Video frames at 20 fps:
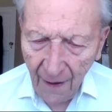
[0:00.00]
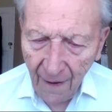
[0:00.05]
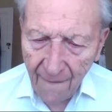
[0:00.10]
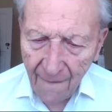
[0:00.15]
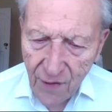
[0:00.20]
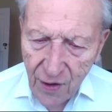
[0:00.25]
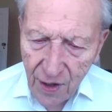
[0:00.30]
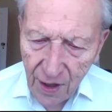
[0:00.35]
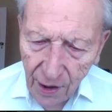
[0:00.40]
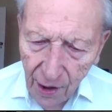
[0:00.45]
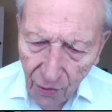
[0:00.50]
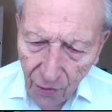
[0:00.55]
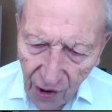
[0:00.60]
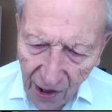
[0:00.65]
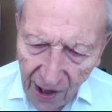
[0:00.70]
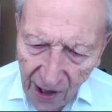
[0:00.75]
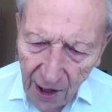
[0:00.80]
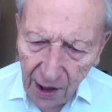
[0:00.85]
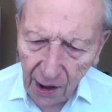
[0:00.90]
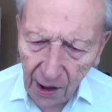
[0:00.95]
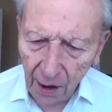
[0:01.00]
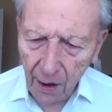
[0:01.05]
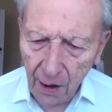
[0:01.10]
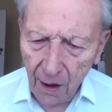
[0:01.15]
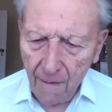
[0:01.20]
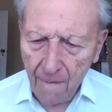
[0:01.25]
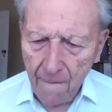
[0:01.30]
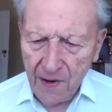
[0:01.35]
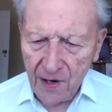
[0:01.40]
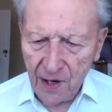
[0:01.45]
with a riddle
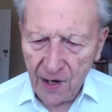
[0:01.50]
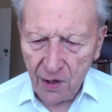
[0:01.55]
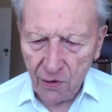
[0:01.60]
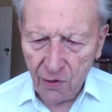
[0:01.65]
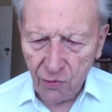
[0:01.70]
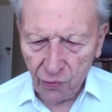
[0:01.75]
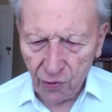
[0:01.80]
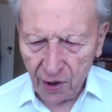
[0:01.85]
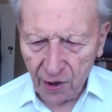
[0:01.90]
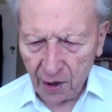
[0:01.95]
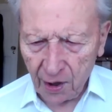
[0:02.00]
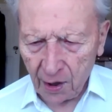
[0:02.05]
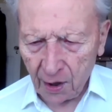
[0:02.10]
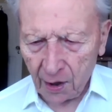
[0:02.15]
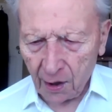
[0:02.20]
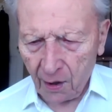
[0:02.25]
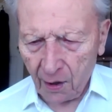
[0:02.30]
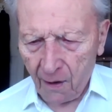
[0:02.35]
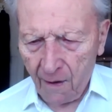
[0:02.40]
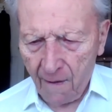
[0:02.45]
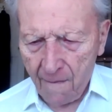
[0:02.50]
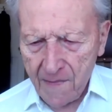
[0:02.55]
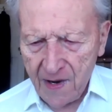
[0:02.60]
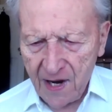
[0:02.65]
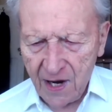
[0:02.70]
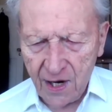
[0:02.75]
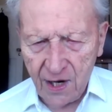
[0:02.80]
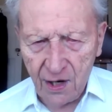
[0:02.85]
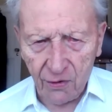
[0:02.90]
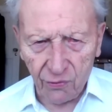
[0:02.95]
me, riddle
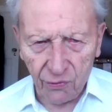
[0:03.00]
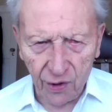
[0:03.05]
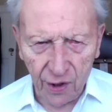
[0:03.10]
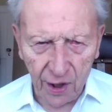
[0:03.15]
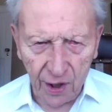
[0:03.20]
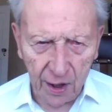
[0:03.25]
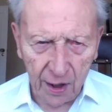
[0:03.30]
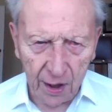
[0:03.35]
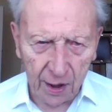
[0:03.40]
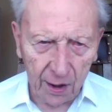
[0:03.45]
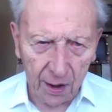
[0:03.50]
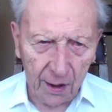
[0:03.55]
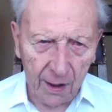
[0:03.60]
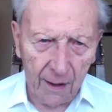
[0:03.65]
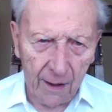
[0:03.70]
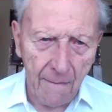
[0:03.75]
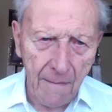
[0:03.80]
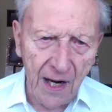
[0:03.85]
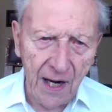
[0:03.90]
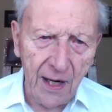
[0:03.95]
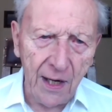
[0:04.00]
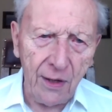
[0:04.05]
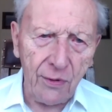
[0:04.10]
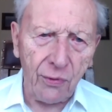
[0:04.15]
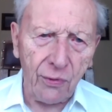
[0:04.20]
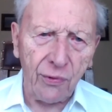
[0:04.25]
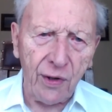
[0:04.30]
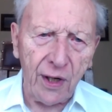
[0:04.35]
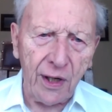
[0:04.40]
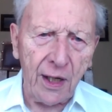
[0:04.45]
me, riddle me,
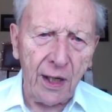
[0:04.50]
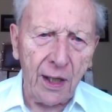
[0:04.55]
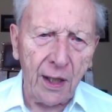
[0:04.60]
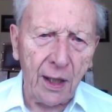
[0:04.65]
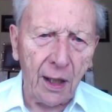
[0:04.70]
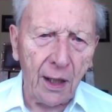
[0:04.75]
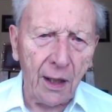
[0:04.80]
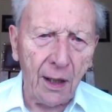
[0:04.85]
riddle